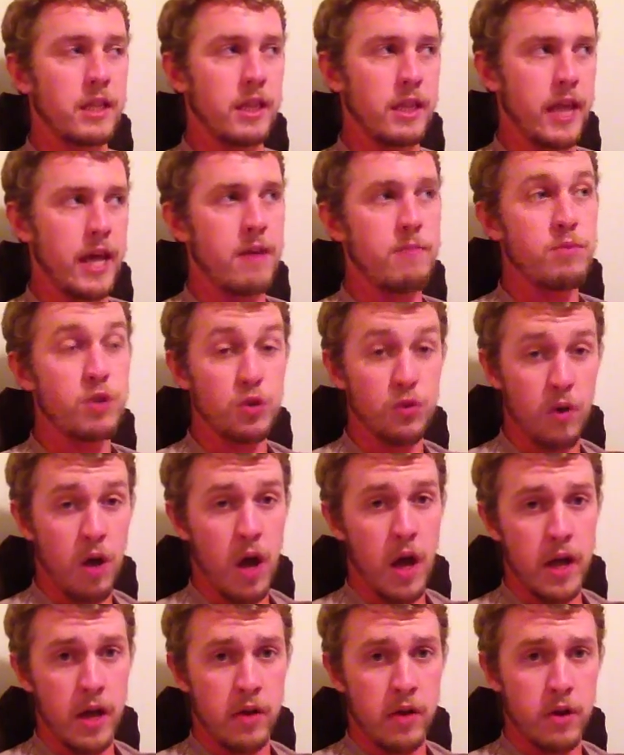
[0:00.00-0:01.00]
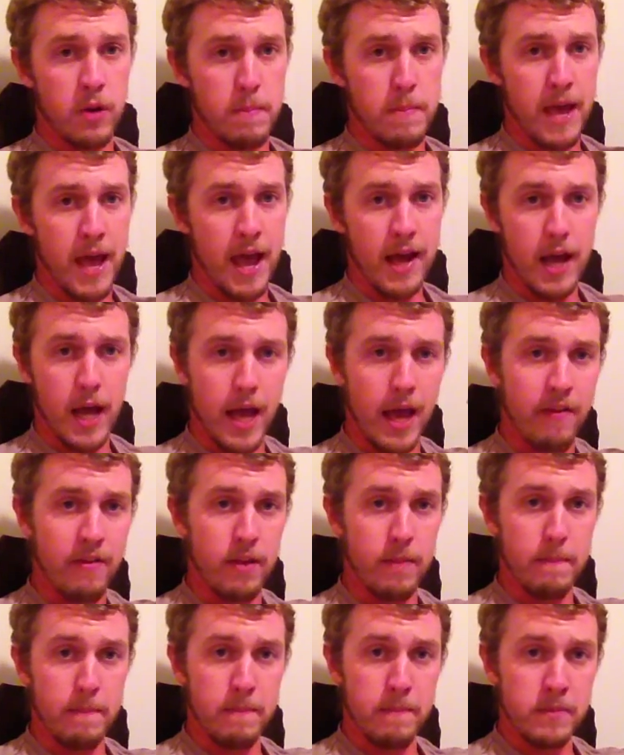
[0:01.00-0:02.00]
Let them dry on your pack. I
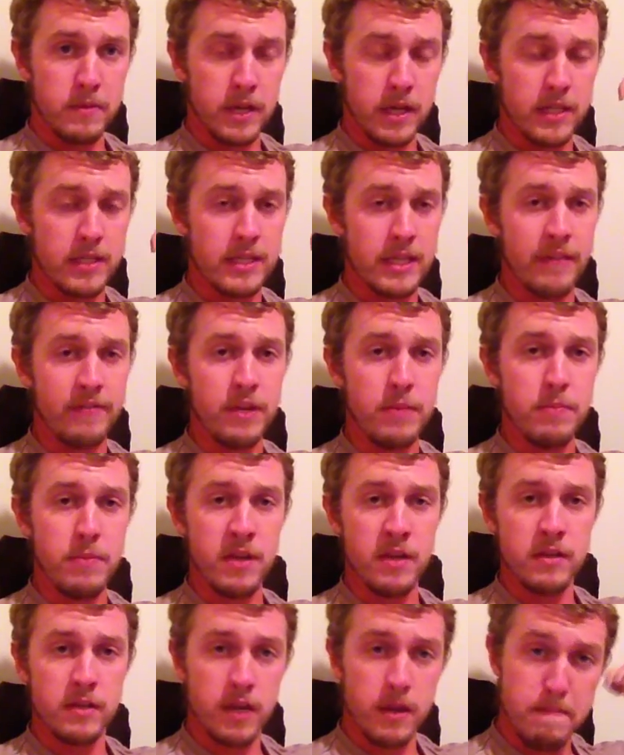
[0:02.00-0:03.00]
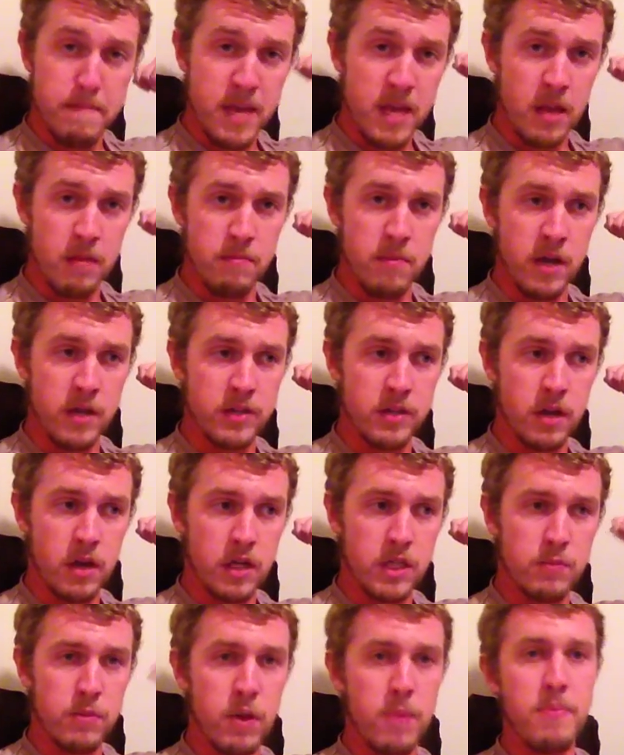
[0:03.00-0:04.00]
had safety pins, and I pin my
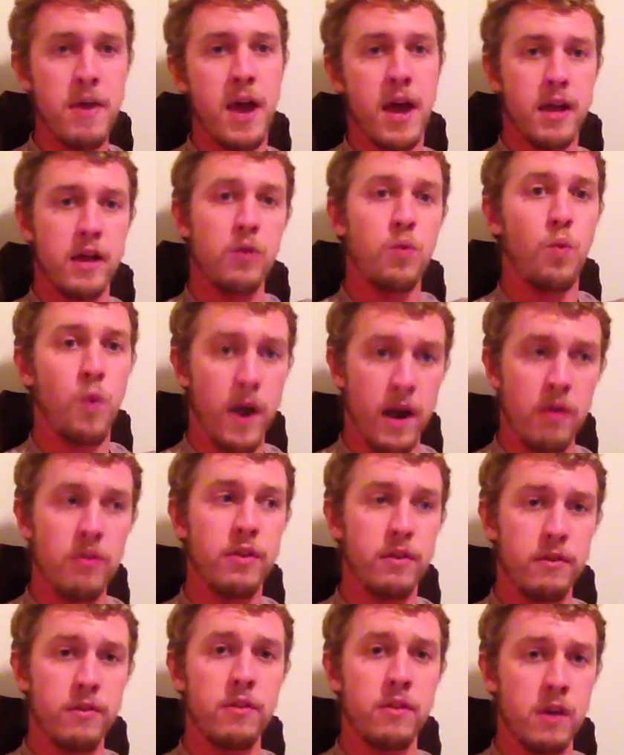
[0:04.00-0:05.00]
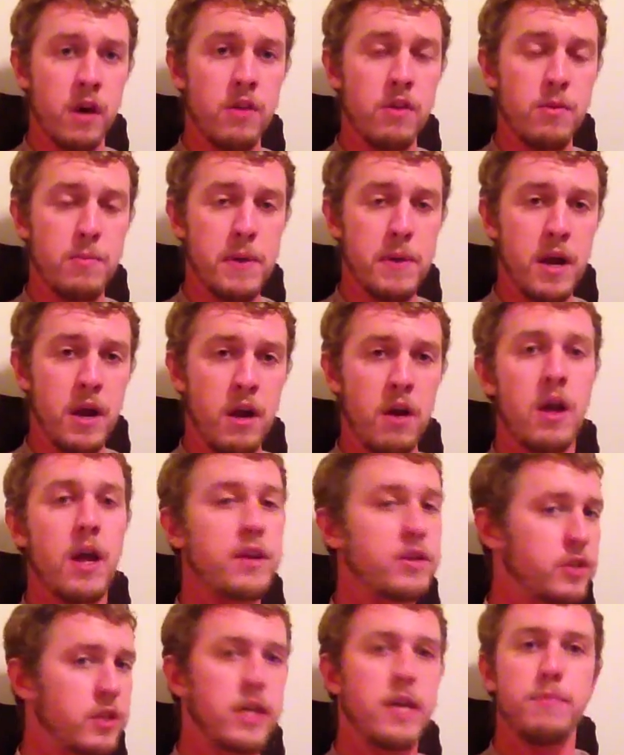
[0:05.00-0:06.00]
socks to my pack and wear the other pair, and
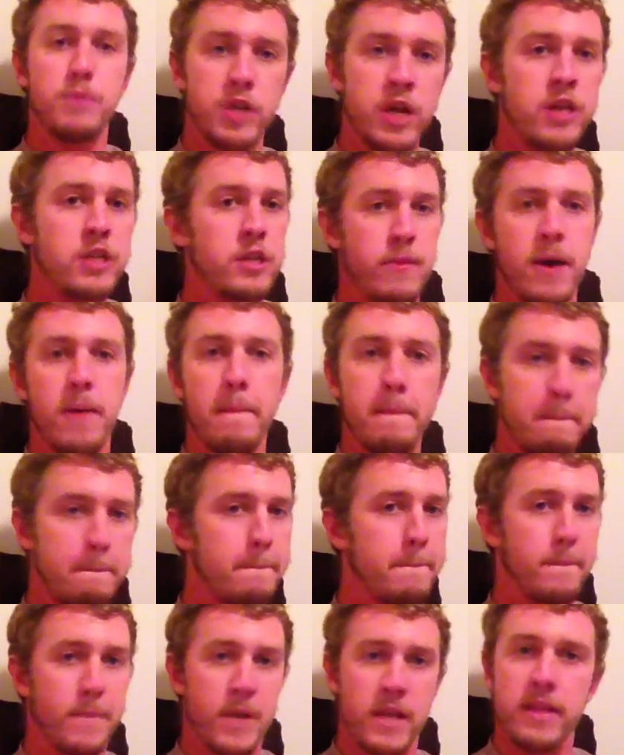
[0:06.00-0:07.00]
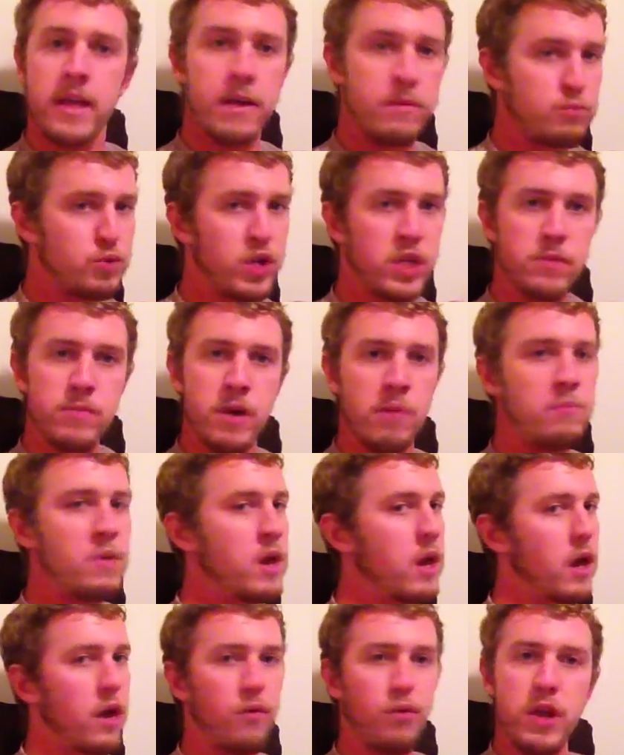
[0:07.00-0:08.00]
just keep changing them out. Like that. Change them out.
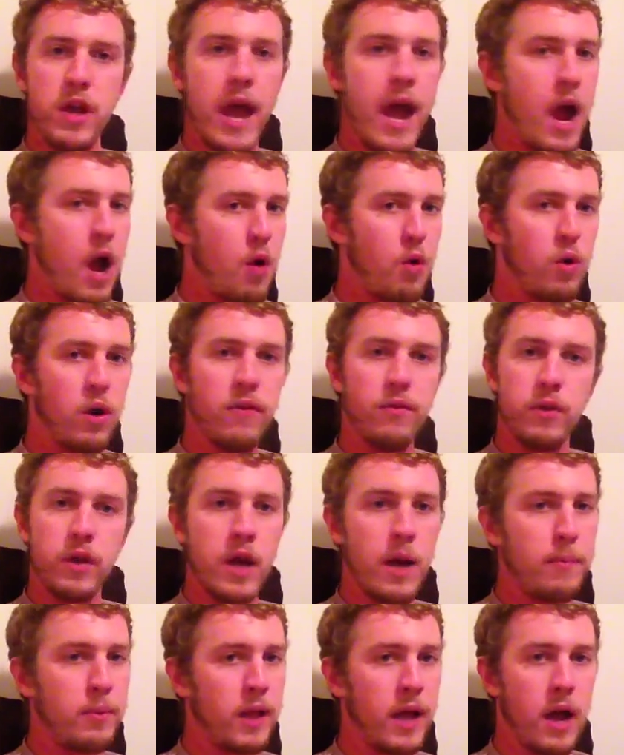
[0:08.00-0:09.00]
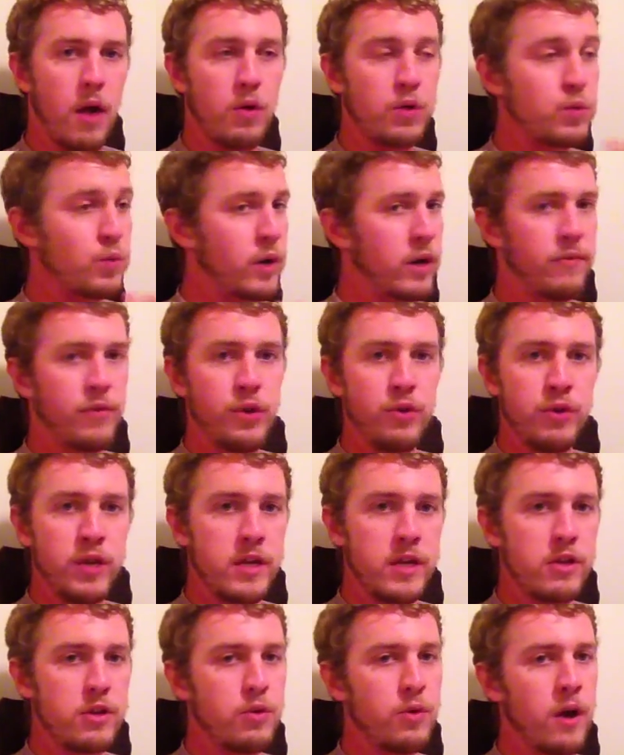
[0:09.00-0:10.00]
Every hour, every couple hours, whatever you need
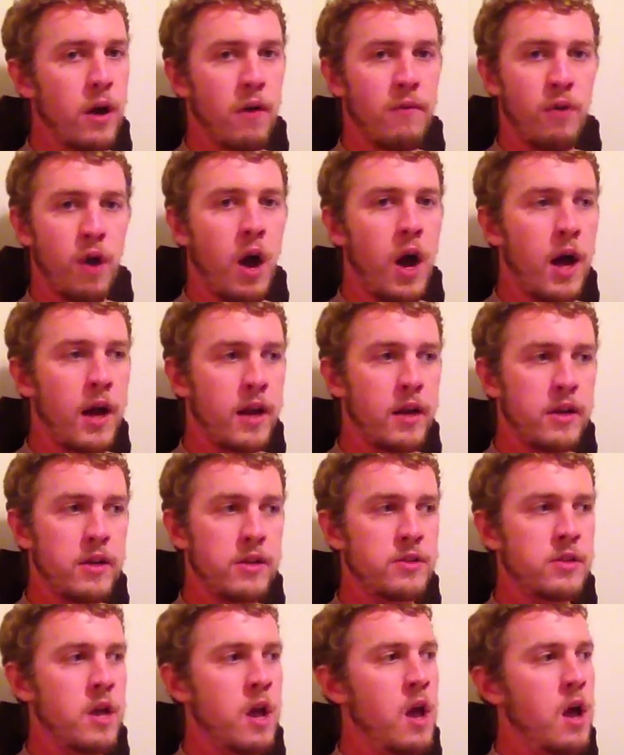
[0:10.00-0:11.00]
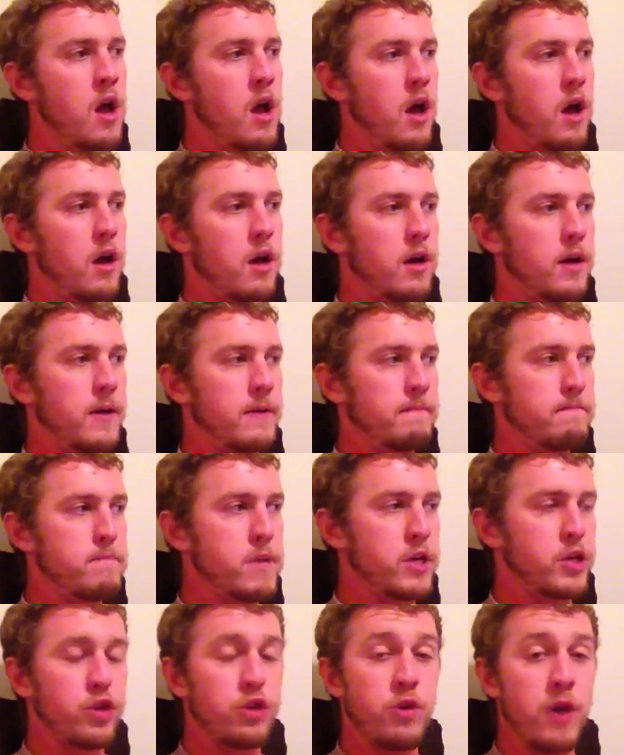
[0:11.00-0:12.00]
to do, however hot it is.
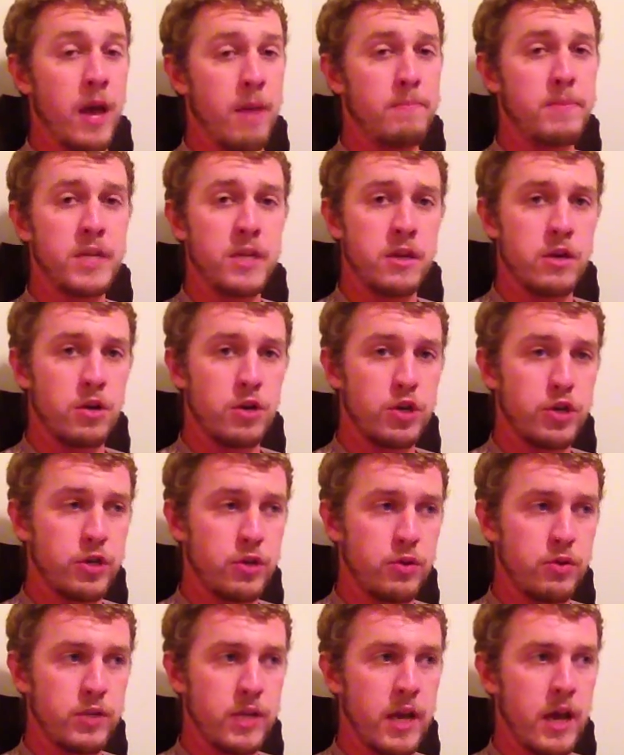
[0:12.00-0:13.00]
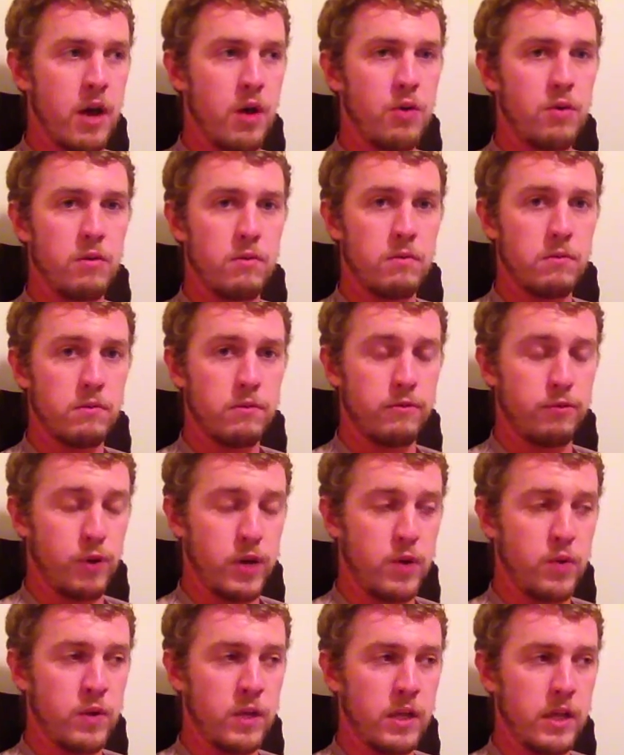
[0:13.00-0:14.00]
Make sure you empty your shoes out
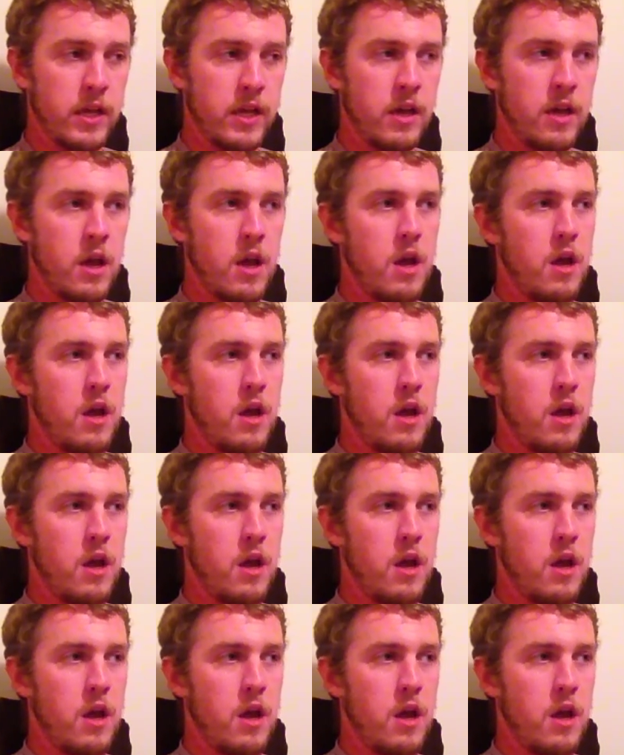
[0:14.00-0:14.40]
frequently.